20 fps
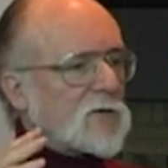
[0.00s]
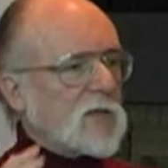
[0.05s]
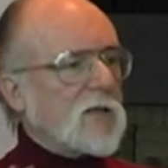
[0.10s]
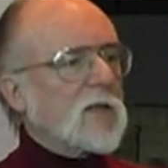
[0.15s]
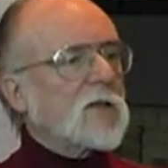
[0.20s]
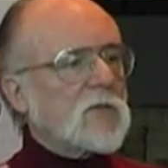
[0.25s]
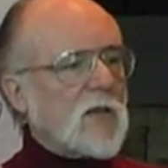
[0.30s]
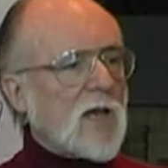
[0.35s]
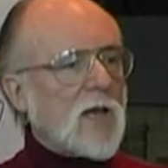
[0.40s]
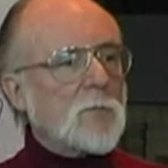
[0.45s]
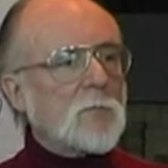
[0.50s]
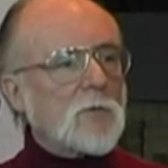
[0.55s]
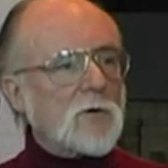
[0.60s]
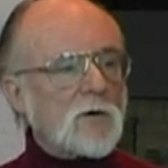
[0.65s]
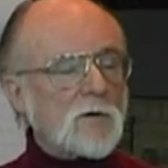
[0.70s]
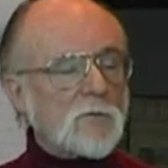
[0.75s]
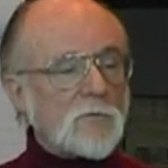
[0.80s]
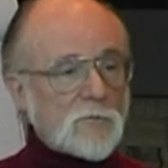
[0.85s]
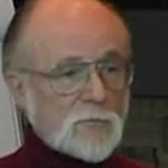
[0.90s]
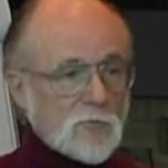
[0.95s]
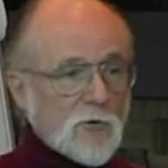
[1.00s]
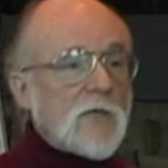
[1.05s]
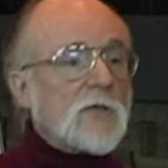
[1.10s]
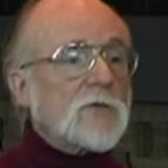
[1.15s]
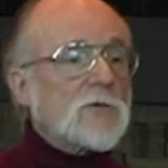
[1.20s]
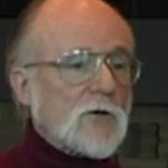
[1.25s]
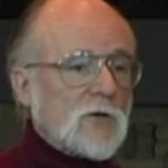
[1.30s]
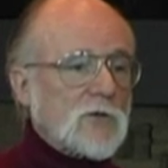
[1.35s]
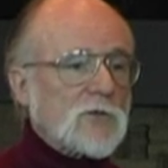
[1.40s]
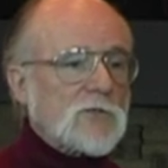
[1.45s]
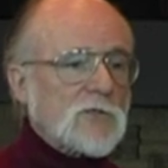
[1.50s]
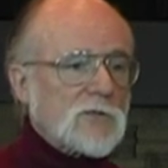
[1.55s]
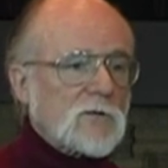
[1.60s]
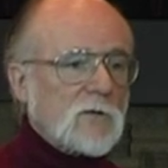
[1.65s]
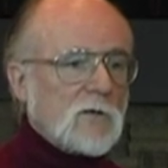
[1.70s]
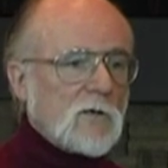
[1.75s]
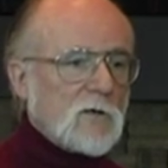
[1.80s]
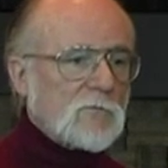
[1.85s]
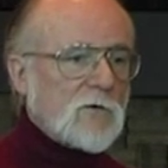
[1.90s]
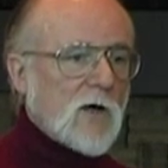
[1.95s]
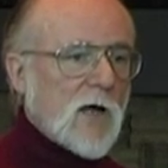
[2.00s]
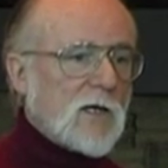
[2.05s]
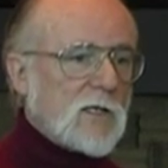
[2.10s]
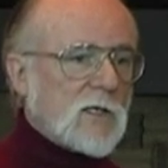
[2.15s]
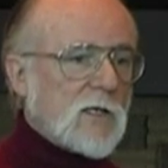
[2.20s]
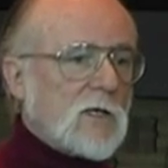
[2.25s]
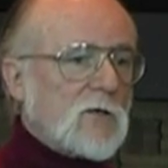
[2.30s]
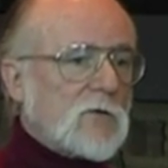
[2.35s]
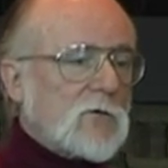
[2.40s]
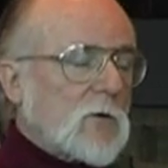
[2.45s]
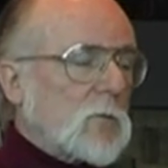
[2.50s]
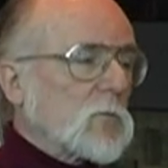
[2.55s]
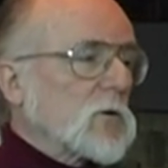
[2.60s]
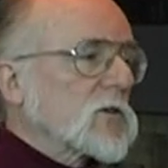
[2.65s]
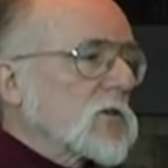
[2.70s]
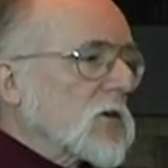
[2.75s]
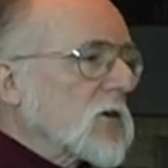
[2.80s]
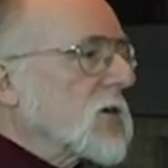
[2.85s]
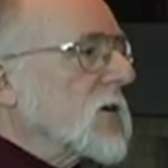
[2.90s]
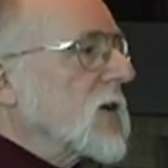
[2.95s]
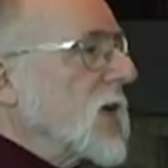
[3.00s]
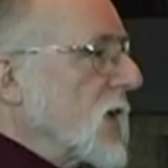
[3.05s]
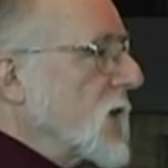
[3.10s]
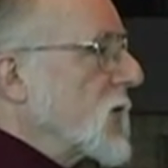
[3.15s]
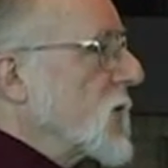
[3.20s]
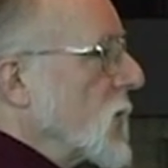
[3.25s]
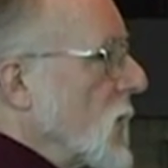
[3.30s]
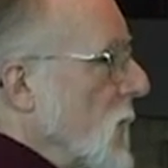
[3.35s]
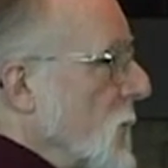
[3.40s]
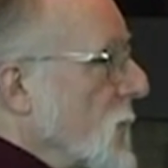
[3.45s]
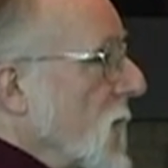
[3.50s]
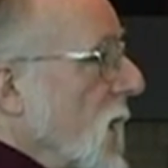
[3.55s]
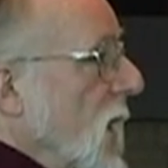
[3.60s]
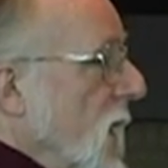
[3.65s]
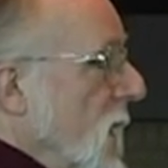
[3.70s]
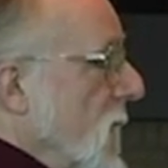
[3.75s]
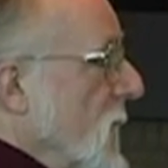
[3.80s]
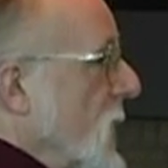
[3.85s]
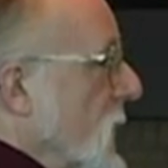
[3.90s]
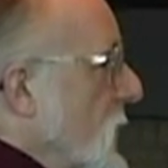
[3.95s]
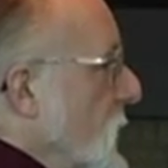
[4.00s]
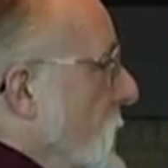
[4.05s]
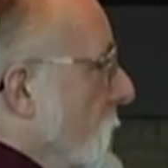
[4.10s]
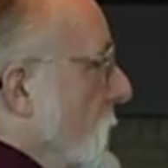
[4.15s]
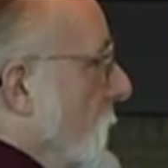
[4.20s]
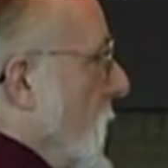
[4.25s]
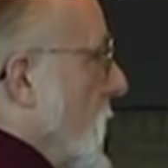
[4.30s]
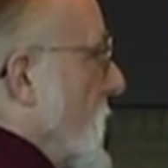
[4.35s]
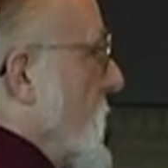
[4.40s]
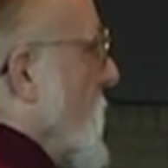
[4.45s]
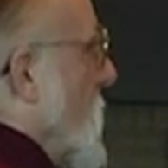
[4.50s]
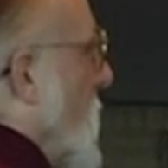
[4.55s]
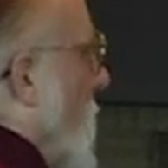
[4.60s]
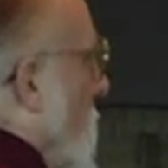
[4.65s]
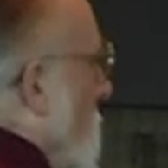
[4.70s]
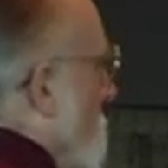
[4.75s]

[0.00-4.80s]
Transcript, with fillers: an example of research findings that were turned into a play that's, that's